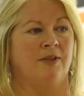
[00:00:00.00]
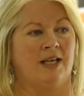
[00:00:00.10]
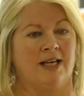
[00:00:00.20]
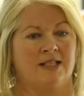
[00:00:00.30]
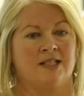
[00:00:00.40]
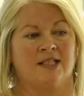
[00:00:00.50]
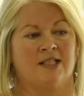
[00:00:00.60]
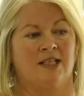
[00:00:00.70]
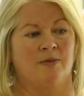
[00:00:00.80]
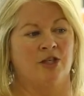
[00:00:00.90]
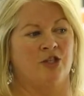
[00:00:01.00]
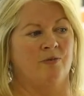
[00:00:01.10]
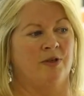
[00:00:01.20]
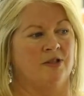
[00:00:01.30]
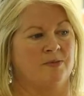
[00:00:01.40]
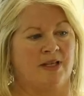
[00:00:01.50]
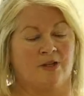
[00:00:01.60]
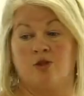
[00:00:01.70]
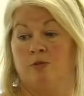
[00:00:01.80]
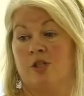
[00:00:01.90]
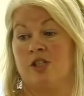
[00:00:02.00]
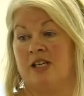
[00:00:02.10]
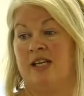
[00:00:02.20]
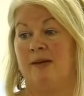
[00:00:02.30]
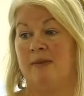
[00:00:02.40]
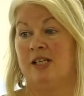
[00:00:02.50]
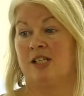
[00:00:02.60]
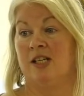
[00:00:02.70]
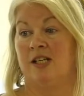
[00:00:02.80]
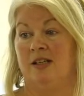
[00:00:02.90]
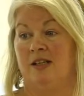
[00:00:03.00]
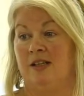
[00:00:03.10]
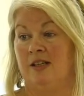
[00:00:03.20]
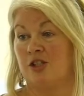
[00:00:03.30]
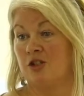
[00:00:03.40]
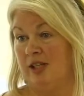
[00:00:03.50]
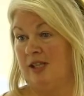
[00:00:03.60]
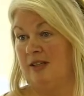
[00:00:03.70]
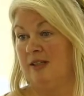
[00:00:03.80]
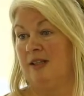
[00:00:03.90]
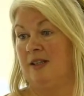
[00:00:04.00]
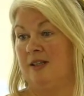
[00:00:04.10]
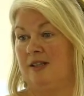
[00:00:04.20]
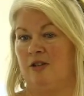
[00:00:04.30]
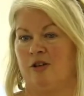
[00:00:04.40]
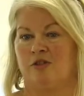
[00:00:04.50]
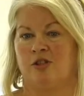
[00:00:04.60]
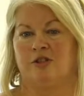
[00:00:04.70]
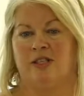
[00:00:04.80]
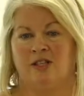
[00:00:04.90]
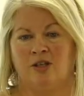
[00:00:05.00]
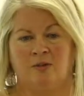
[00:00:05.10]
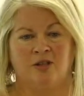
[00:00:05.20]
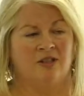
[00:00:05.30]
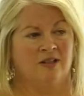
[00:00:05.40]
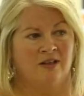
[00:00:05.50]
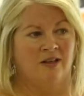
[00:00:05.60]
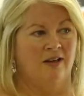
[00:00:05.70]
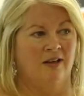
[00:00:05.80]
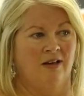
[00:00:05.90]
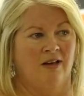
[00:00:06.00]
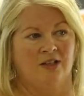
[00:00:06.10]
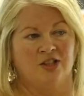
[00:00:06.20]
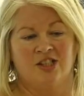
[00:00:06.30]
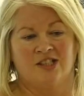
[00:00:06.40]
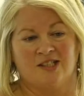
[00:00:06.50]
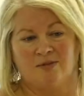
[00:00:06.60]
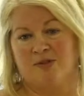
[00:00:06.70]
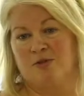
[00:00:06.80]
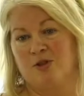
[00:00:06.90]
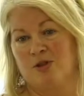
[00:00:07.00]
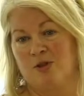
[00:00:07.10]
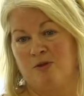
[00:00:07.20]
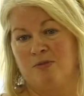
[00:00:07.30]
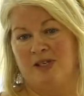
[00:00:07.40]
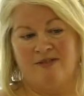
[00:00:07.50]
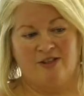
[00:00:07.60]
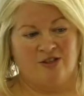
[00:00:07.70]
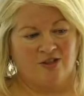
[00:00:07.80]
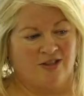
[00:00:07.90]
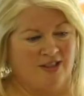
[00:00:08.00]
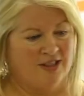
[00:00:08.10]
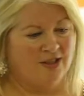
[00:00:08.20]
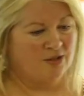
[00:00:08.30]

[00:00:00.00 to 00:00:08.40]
The last 16 weeks you've been spending so much time actually training, and all of a sudden then you come into, Jesus, what am I going to do with me? And sort of thing.